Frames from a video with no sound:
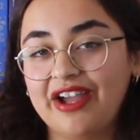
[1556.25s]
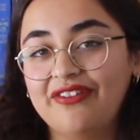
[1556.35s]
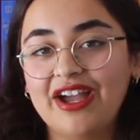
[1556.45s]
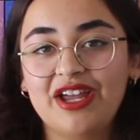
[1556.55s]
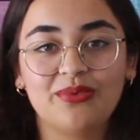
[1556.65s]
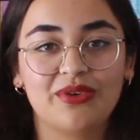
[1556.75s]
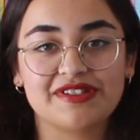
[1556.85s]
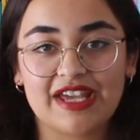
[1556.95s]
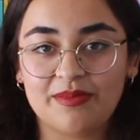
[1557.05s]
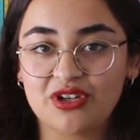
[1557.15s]
I read
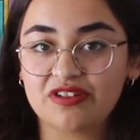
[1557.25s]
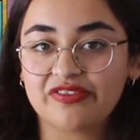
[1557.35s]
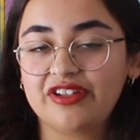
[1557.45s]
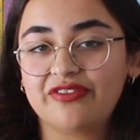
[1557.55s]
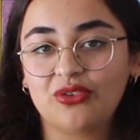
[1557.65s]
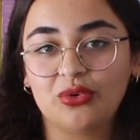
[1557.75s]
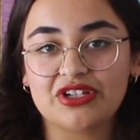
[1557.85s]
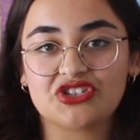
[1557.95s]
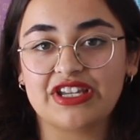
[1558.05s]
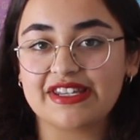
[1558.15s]
was A Beautifully
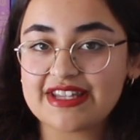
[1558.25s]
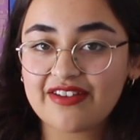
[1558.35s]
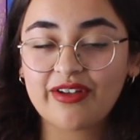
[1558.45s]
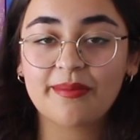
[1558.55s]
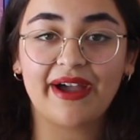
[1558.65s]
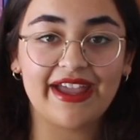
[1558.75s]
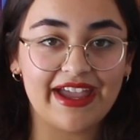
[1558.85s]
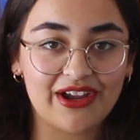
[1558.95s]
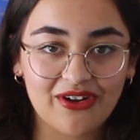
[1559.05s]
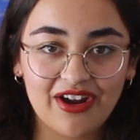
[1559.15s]
Foolish Endeavour by
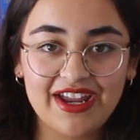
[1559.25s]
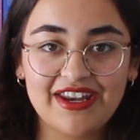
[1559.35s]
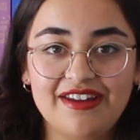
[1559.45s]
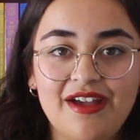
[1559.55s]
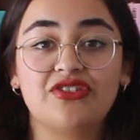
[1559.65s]
Hank Green.